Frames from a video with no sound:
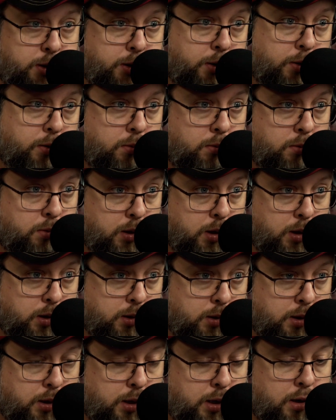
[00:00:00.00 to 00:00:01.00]
too
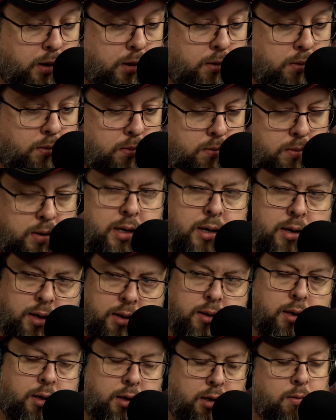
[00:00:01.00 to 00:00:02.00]
that I
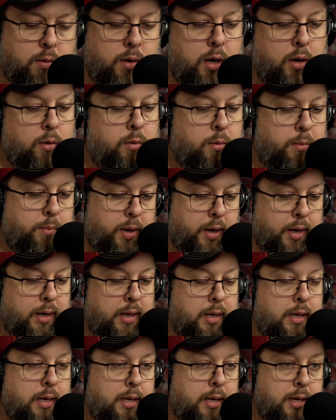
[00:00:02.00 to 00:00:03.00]
think you know, but
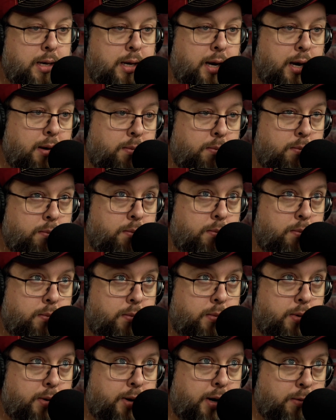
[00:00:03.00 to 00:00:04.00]

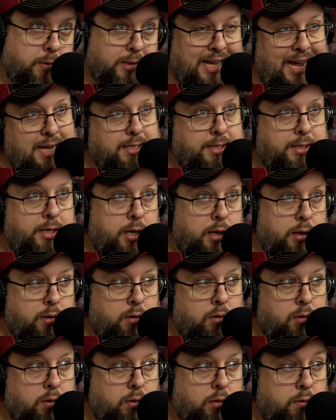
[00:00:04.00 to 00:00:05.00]
I was asking
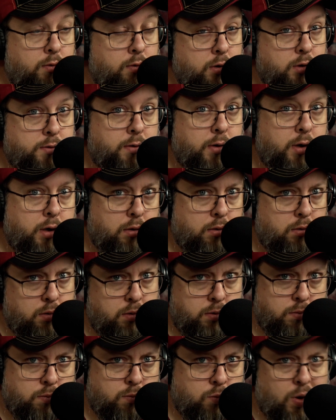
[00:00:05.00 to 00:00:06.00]
on the first
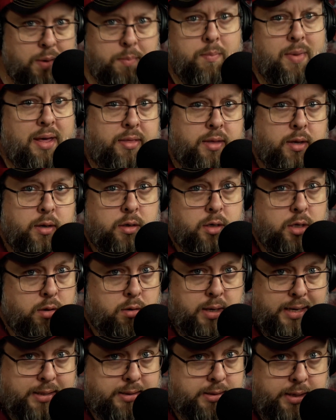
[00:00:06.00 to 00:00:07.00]
video what method do you
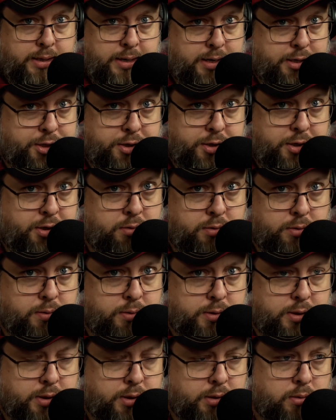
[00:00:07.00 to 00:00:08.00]
guys think I should
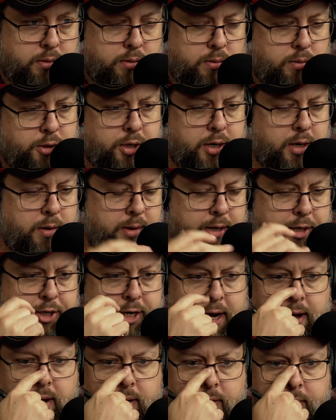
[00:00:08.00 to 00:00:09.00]
use, and should I reach
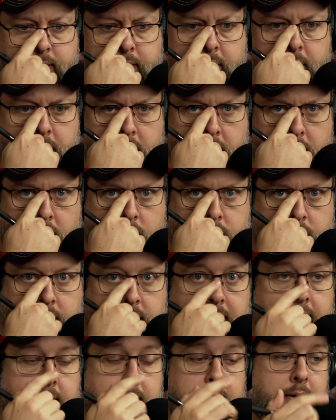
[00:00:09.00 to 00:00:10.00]
out and get a coach?
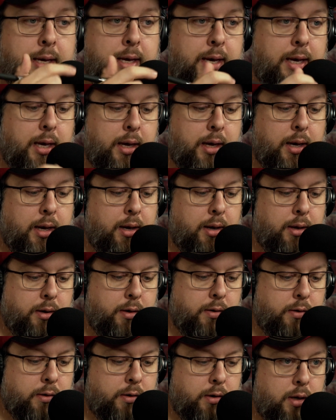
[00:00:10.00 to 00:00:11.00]

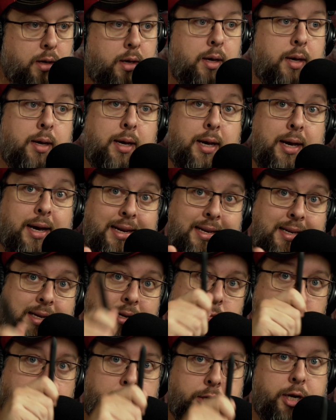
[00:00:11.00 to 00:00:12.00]
And I
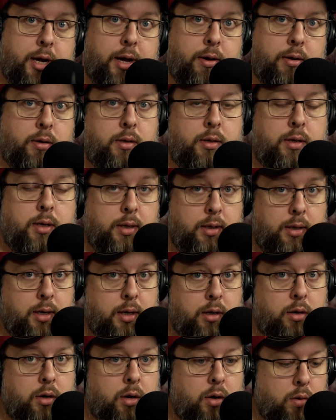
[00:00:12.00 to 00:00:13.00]
did reach out and get
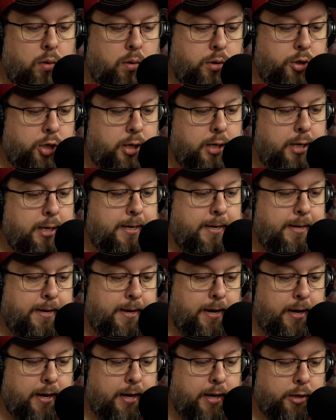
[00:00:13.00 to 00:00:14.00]
a coach.
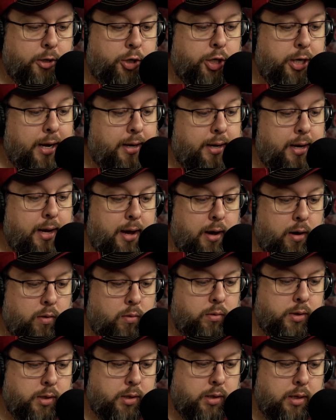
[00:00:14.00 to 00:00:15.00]
Check
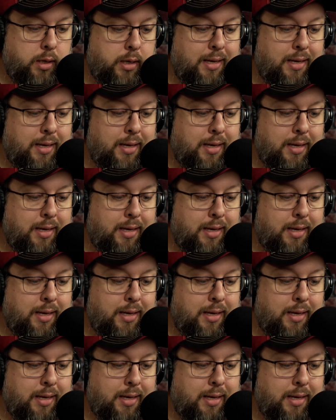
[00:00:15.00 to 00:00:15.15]
out